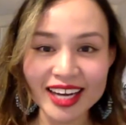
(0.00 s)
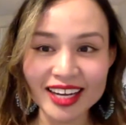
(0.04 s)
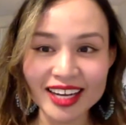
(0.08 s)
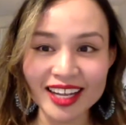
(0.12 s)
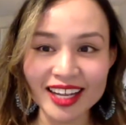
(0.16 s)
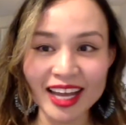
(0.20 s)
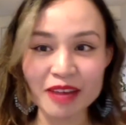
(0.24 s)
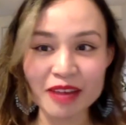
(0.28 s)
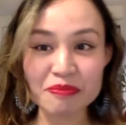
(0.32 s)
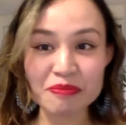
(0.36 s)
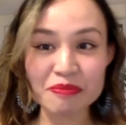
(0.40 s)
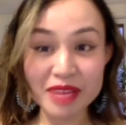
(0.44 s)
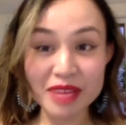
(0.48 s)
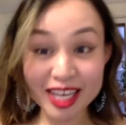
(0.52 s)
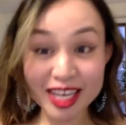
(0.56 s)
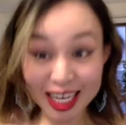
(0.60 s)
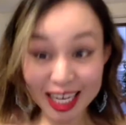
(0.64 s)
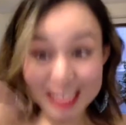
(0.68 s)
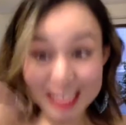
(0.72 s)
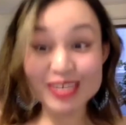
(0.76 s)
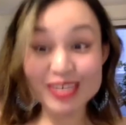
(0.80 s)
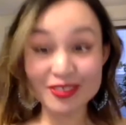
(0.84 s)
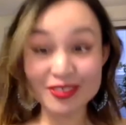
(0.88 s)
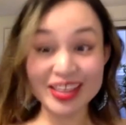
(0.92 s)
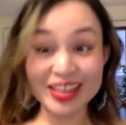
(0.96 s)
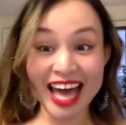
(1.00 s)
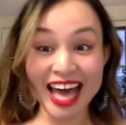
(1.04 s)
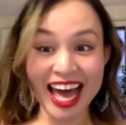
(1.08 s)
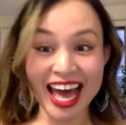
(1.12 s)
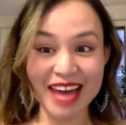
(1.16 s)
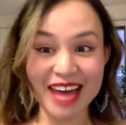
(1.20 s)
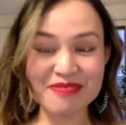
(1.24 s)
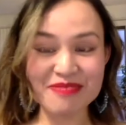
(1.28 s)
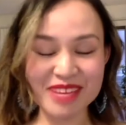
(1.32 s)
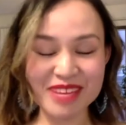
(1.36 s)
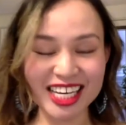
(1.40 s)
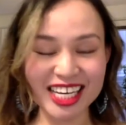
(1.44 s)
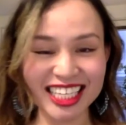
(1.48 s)
Like, because of
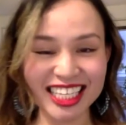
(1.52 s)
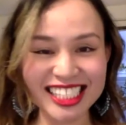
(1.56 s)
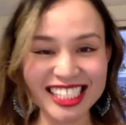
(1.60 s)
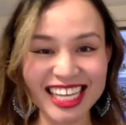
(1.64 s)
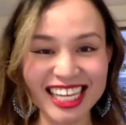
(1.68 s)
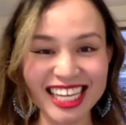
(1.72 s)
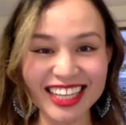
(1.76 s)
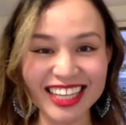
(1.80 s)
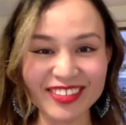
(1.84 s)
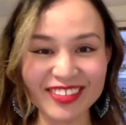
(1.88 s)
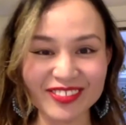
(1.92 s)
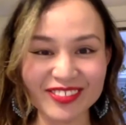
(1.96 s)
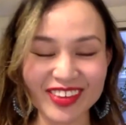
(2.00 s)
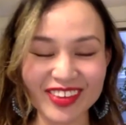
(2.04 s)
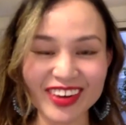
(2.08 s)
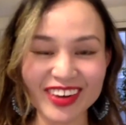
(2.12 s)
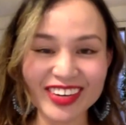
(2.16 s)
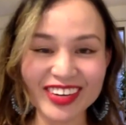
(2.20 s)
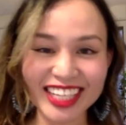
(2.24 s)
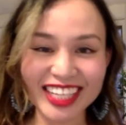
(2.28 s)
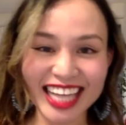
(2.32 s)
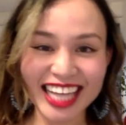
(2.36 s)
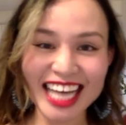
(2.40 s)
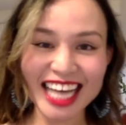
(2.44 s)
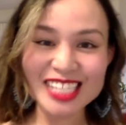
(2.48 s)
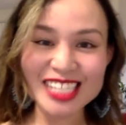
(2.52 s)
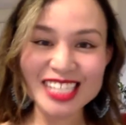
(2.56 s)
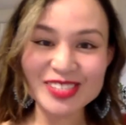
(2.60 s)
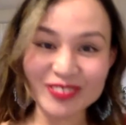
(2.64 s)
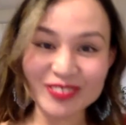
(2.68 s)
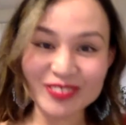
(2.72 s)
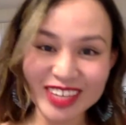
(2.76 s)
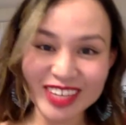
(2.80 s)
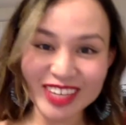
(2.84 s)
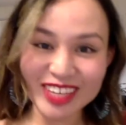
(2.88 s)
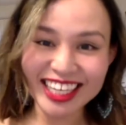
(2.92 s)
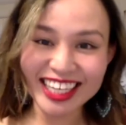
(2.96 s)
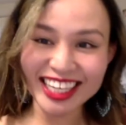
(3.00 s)
that, because at the very last
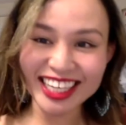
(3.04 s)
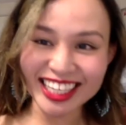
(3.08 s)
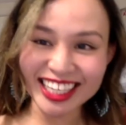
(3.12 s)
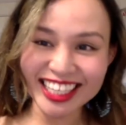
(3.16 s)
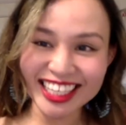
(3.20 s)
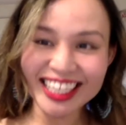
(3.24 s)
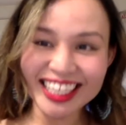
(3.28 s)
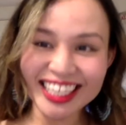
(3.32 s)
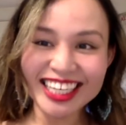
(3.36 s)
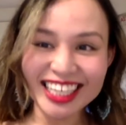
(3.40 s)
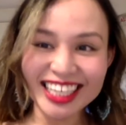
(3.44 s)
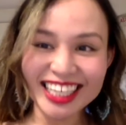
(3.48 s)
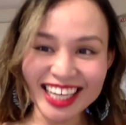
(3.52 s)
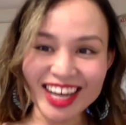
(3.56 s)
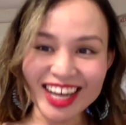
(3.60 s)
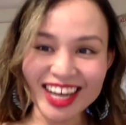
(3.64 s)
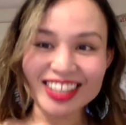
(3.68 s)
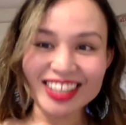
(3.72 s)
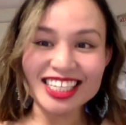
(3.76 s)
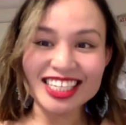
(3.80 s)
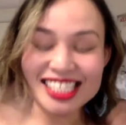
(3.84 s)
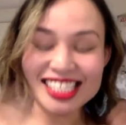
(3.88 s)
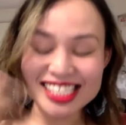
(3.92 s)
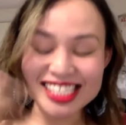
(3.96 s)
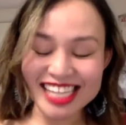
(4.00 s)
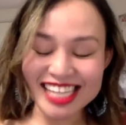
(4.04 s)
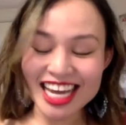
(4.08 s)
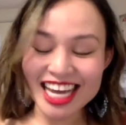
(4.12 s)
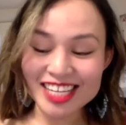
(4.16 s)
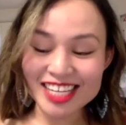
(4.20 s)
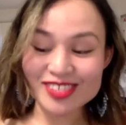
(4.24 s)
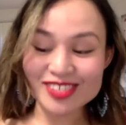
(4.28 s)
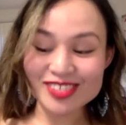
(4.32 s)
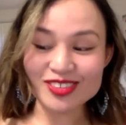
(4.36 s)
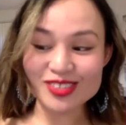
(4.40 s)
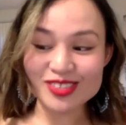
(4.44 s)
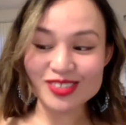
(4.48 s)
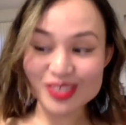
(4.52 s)
minute the
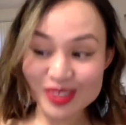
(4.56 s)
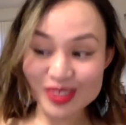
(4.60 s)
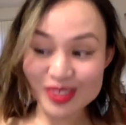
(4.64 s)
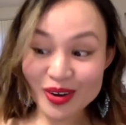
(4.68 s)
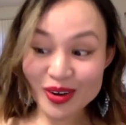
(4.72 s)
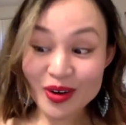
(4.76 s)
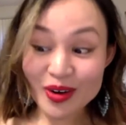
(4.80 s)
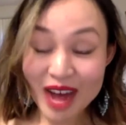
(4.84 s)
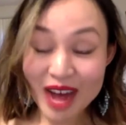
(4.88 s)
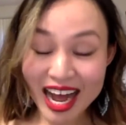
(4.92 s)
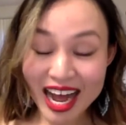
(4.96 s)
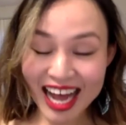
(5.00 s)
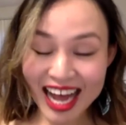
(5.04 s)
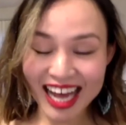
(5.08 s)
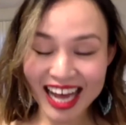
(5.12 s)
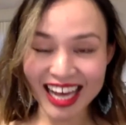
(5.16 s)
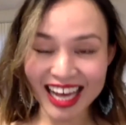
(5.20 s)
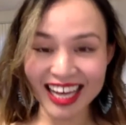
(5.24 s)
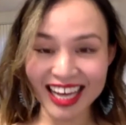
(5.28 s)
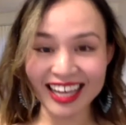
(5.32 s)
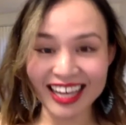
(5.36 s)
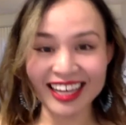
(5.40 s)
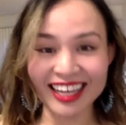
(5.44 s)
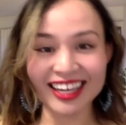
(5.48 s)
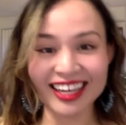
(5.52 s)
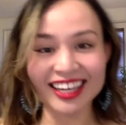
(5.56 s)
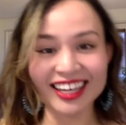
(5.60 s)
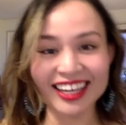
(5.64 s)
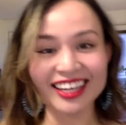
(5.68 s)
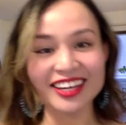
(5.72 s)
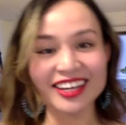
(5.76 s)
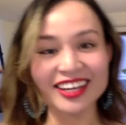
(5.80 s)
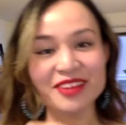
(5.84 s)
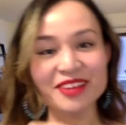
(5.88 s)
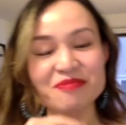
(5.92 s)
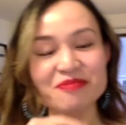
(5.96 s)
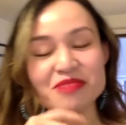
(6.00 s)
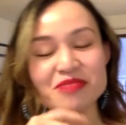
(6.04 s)
stakes are so high,
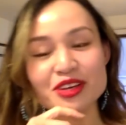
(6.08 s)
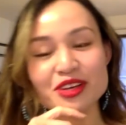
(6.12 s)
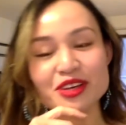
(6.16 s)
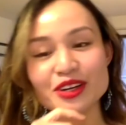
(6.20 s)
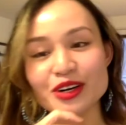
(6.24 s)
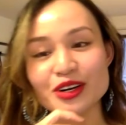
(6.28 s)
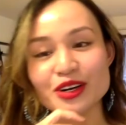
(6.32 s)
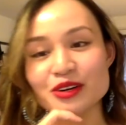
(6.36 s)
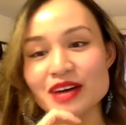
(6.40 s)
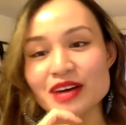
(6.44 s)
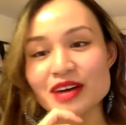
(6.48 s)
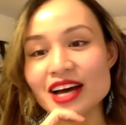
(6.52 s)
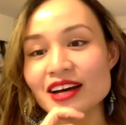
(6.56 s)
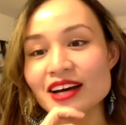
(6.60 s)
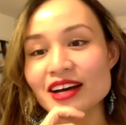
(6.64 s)
you know.